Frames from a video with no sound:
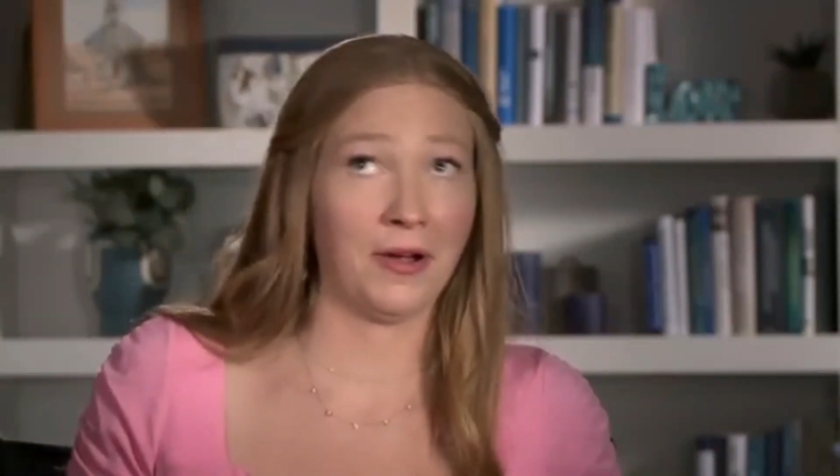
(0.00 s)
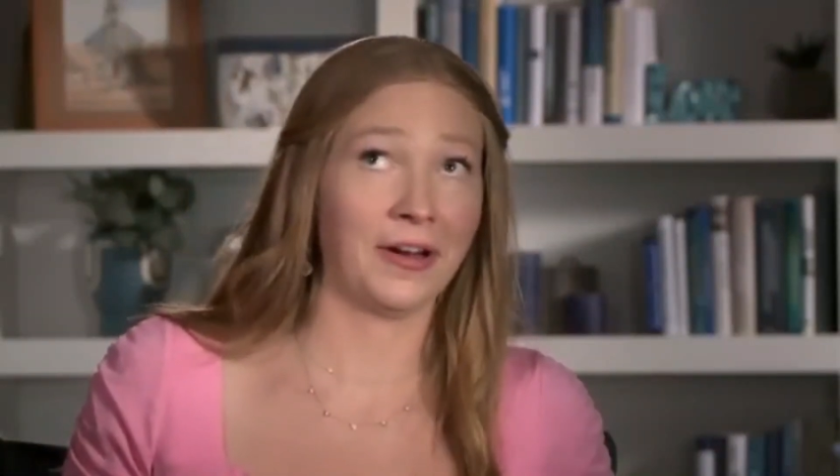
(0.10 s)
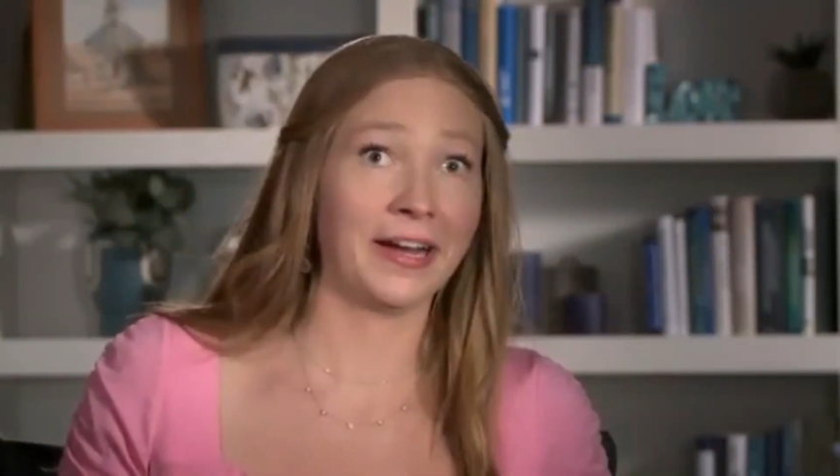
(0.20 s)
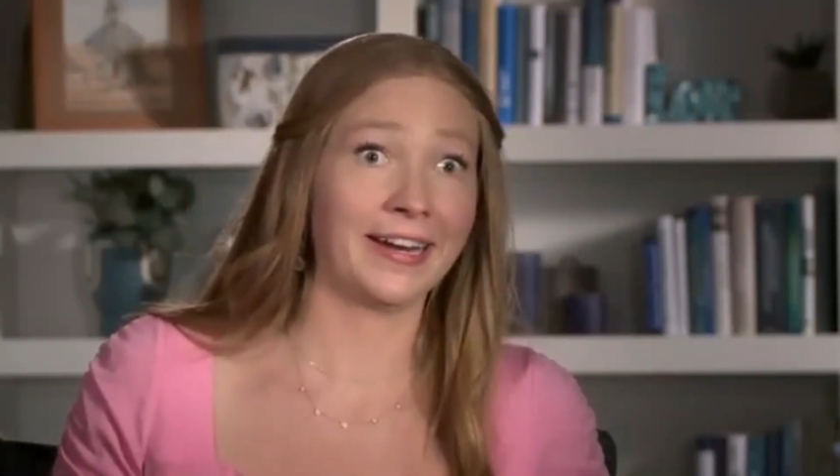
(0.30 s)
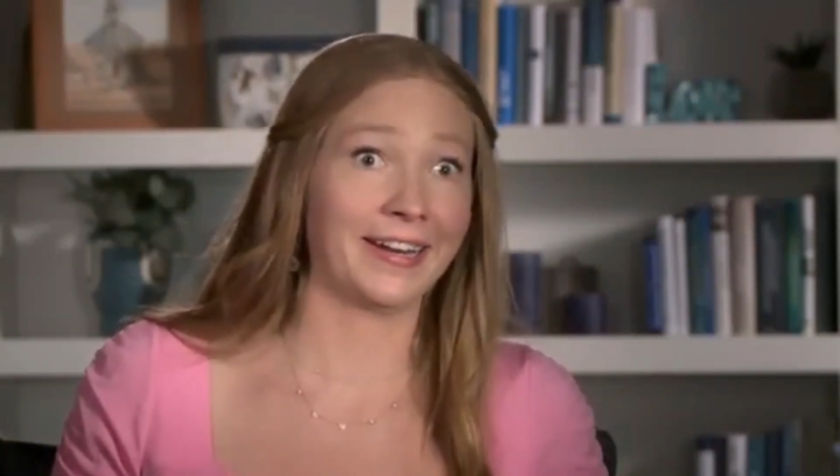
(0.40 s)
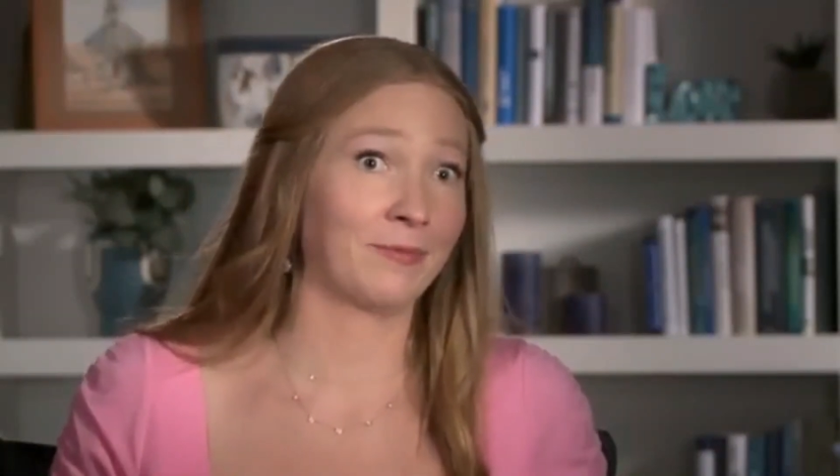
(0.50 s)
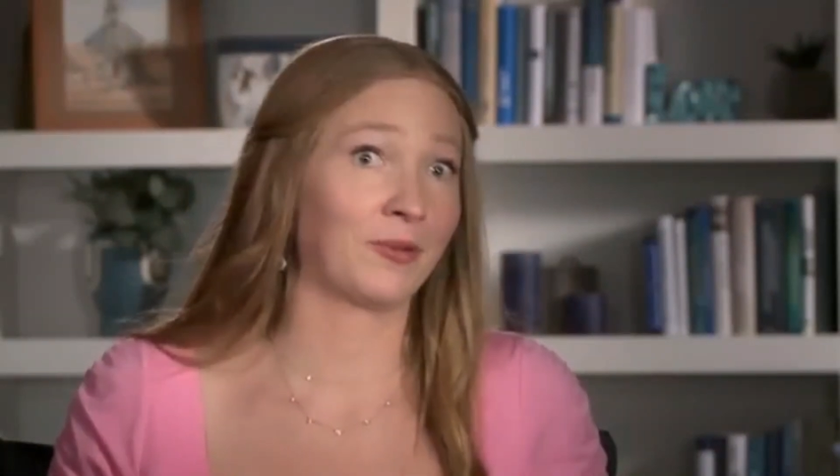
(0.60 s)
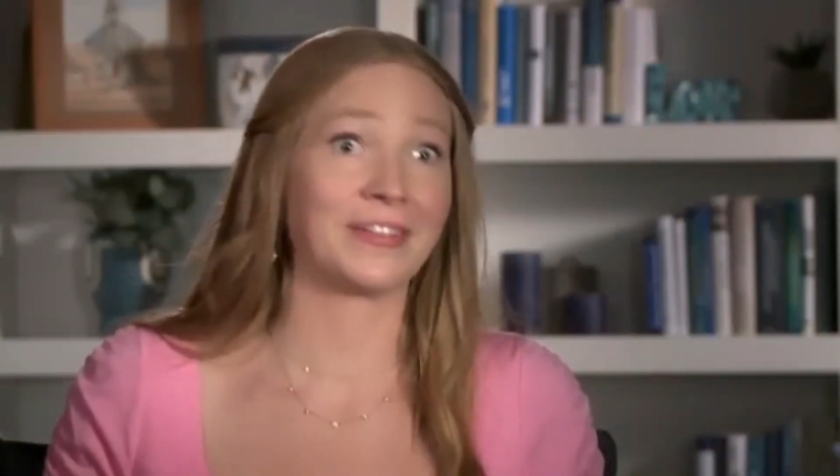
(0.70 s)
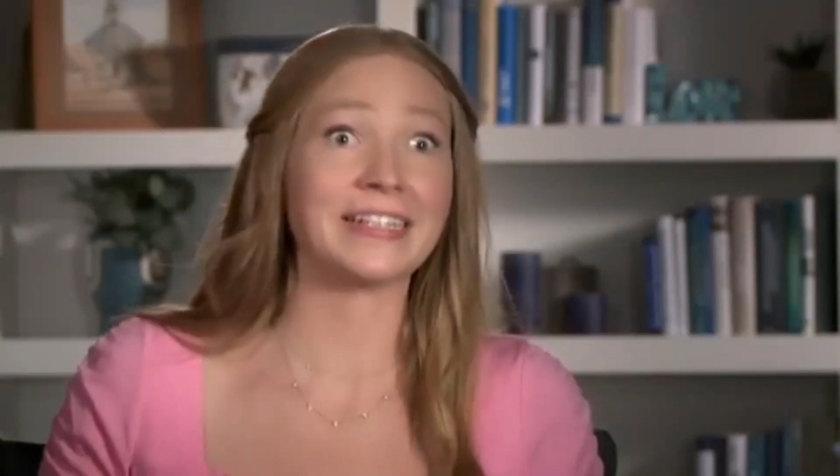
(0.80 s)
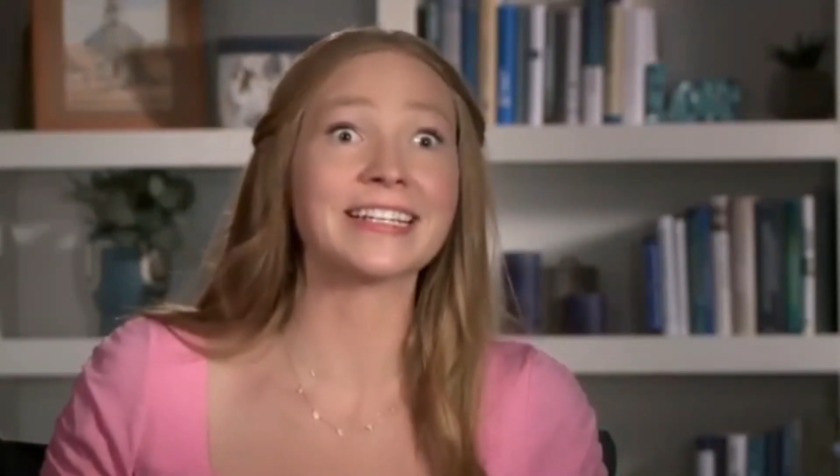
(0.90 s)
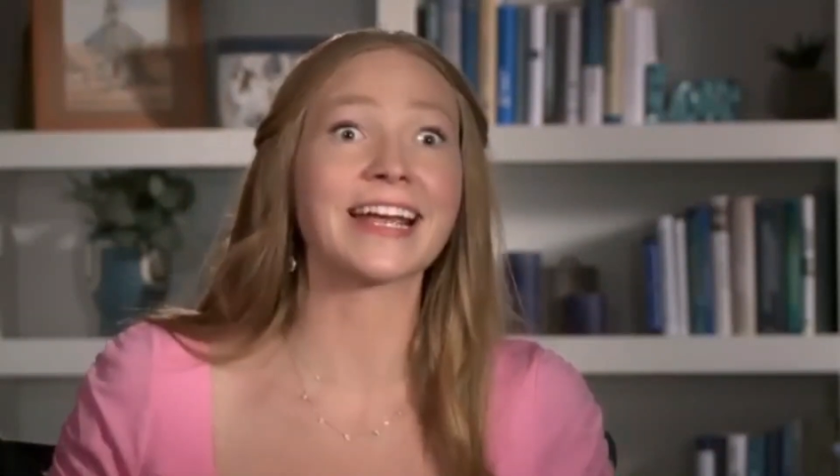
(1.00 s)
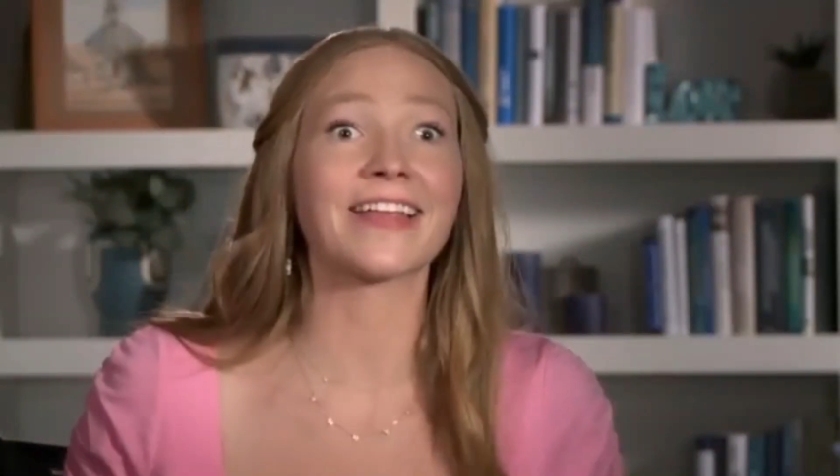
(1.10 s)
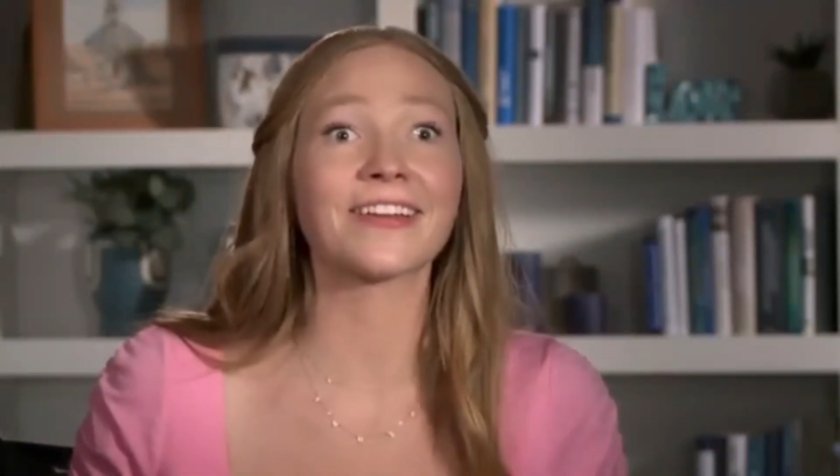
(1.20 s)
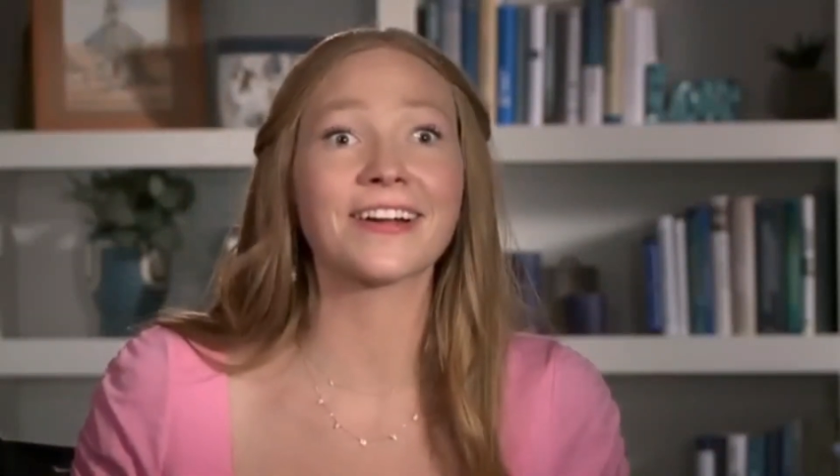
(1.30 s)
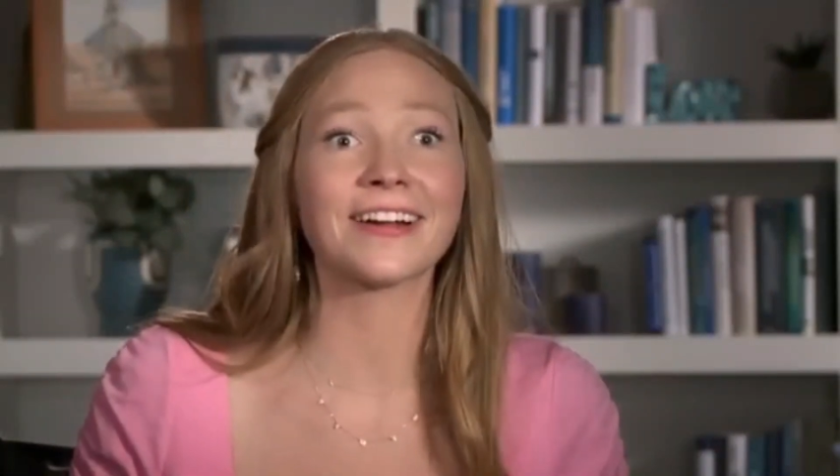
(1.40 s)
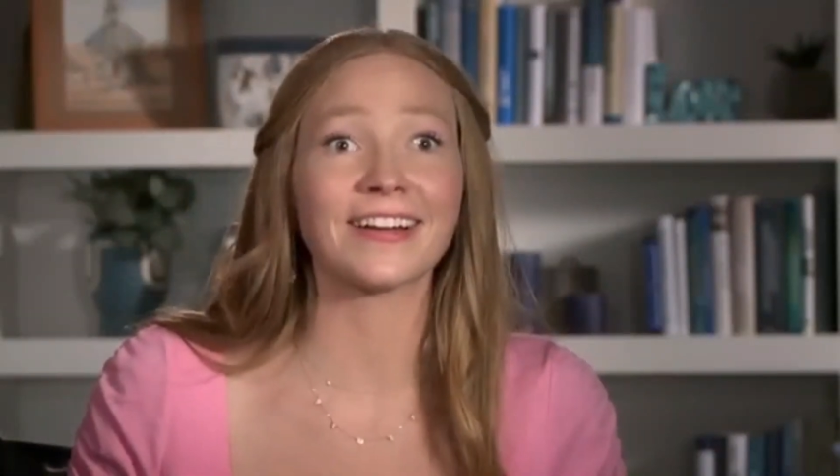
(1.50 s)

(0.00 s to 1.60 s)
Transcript: religious protocol and more about